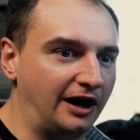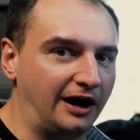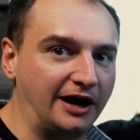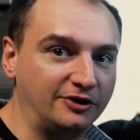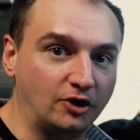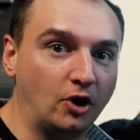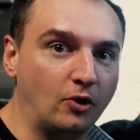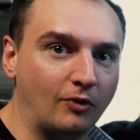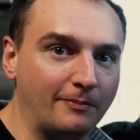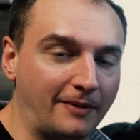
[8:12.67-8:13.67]
I know
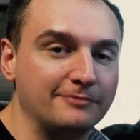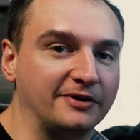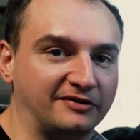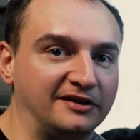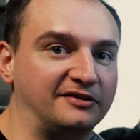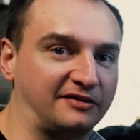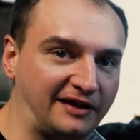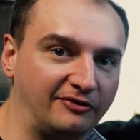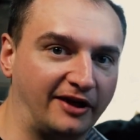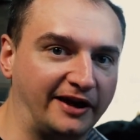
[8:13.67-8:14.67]
what my mix needs to
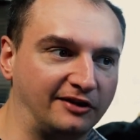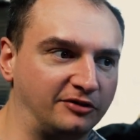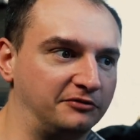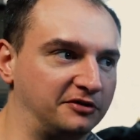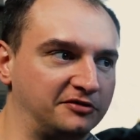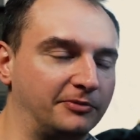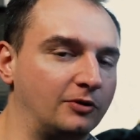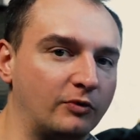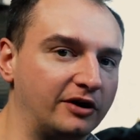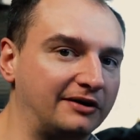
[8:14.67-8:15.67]
sound like. And so if there's
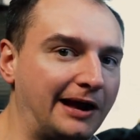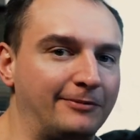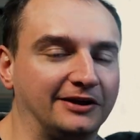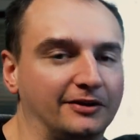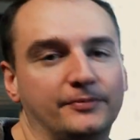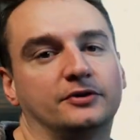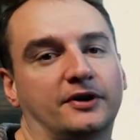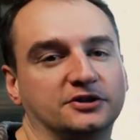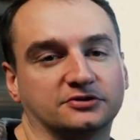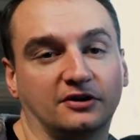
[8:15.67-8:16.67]
something weird happening in the
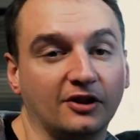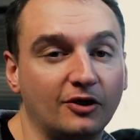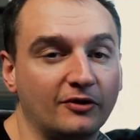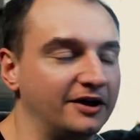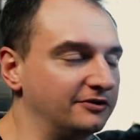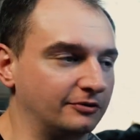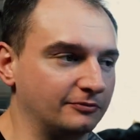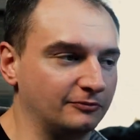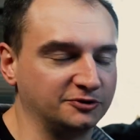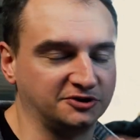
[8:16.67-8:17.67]
mid-range or the low end, or
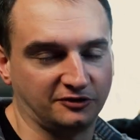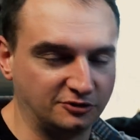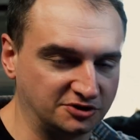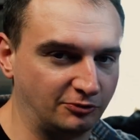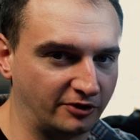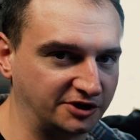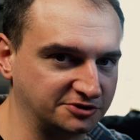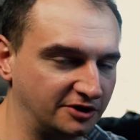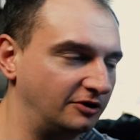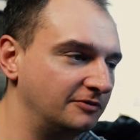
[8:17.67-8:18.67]
which is usually where I
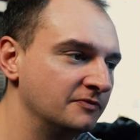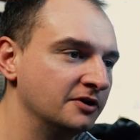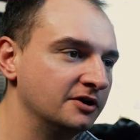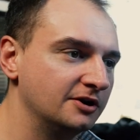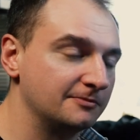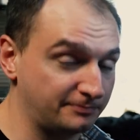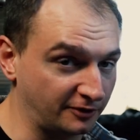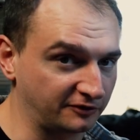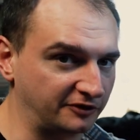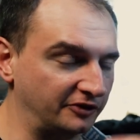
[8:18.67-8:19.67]
struggle
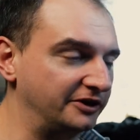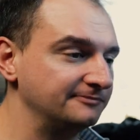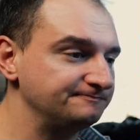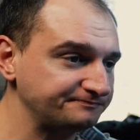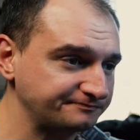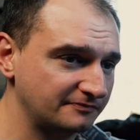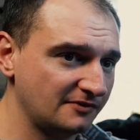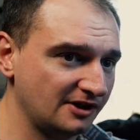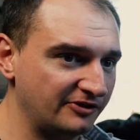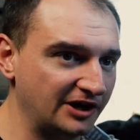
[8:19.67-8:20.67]
personally,
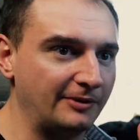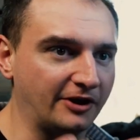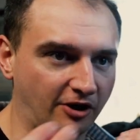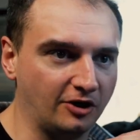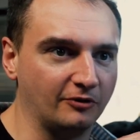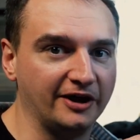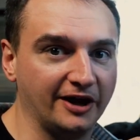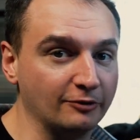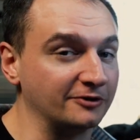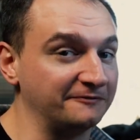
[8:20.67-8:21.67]
then I'm like, oh,
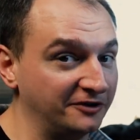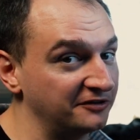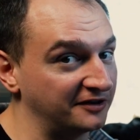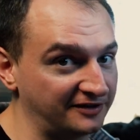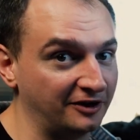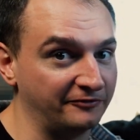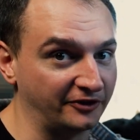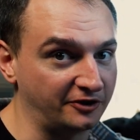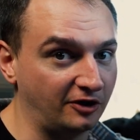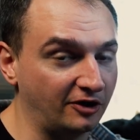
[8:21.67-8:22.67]
it reveals itself in
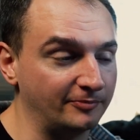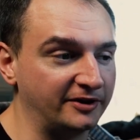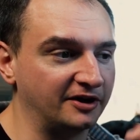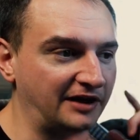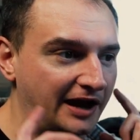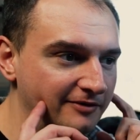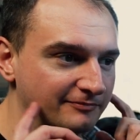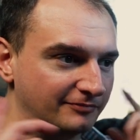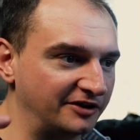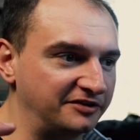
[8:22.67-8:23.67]
the car because I
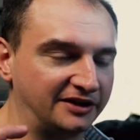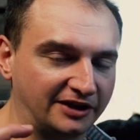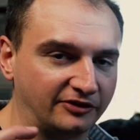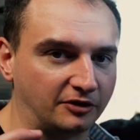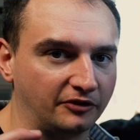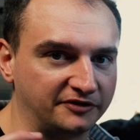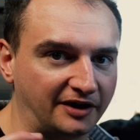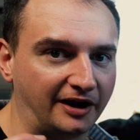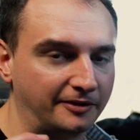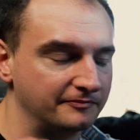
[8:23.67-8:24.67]
am listening in there all the
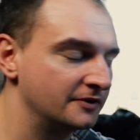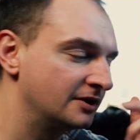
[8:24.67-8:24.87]
time.